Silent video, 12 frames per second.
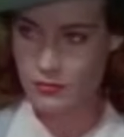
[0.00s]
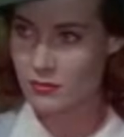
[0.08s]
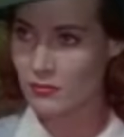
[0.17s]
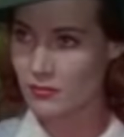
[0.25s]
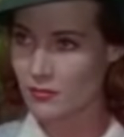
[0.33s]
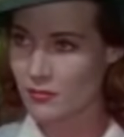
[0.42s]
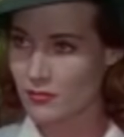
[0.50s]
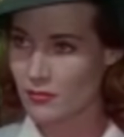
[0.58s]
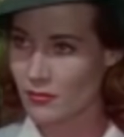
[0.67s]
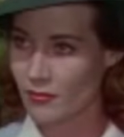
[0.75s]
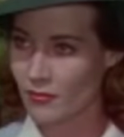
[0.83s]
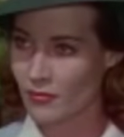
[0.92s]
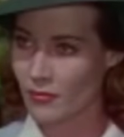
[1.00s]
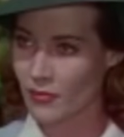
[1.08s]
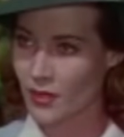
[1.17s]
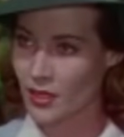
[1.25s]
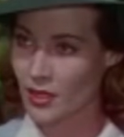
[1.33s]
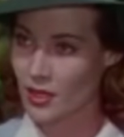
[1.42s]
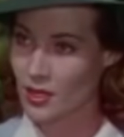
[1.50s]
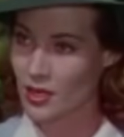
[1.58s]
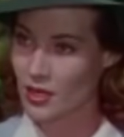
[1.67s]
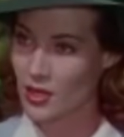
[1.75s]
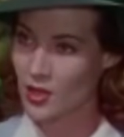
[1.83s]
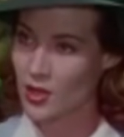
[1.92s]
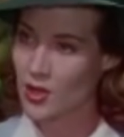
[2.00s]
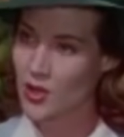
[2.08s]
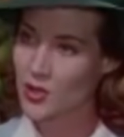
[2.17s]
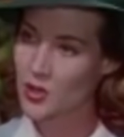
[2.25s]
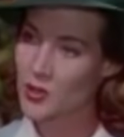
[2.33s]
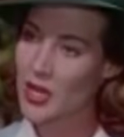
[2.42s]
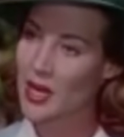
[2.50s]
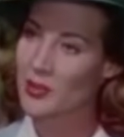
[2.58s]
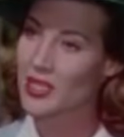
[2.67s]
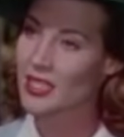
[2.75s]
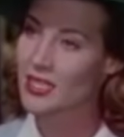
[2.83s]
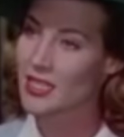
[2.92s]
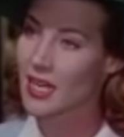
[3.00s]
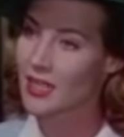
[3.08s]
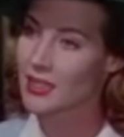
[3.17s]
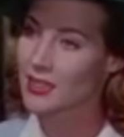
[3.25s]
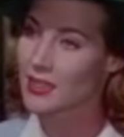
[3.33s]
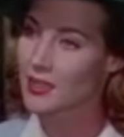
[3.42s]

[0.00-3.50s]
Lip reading: Deep in the South American jungle, a scientist invites his